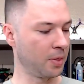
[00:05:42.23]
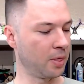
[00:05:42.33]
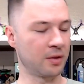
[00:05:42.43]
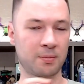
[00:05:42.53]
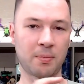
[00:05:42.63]

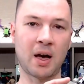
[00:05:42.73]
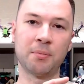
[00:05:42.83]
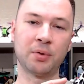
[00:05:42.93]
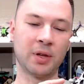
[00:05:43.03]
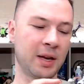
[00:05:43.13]
this bottom
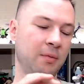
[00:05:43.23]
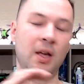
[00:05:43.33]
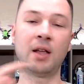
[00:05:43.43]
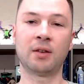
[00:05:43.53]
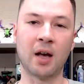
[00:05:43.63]
plate
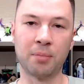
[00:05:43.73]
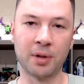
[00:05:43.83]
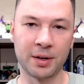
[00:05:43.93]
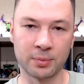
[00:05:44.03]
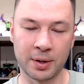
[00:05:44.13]
and top
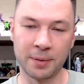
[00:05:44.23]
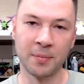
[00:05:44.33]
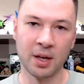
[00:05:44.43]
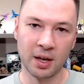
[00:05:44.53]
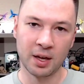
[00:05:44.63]
plate as well,
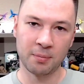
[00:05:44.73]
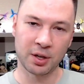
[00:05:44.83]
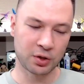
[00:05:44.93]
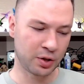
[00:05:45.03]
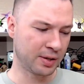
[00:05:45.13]
and make
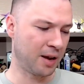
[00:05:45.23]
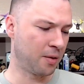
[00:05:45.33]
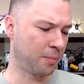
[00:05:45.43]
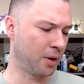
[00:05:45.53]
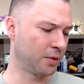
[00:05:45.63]
sure you tighten
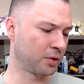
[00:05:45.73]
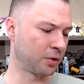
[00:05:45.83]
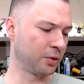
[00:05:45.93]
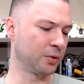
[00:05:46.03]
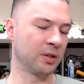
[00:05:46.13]
up all the screws.